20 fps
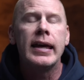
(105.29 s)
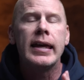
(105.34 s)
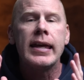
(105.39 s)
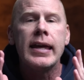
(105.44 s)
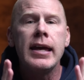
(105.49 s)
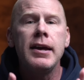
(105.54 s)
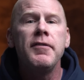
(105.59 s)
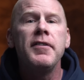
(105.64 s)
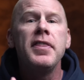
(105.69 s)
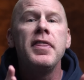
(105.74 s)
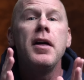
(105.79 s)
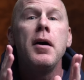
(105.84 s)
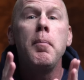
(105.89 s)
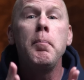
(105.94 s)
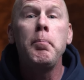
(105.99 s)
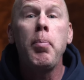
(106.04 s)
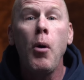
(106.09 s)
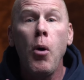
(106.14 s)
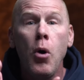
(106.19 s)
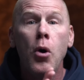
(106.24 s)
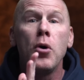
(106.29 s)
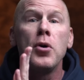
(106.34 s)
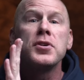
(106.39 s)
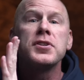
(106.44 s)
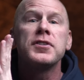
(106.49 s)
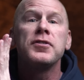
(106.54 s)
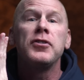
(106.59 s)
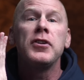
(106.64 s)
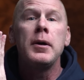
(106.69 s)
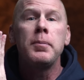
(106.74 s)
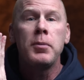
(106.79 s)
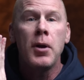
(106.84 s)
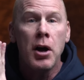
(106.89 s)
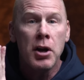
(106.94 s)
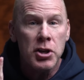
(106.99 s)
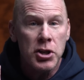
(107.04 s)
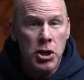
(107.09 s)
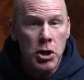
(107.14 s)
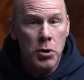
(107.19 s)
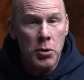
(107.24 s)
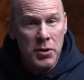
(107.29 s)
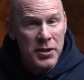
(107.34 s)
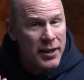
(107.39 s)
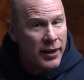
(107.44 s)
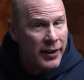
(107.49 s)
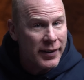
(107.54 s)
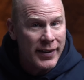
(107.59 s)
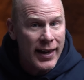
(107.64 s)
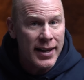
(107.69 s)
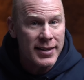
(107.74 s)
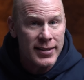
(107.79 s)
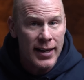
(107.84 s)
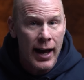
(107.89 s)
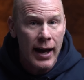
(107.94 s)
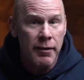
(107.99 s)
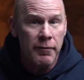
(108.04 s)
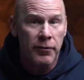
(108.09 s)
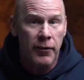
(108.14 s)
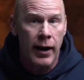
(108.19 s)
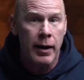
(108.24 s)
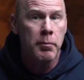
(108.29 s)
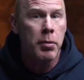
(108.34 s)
even the bulls flipped on you during that time frame,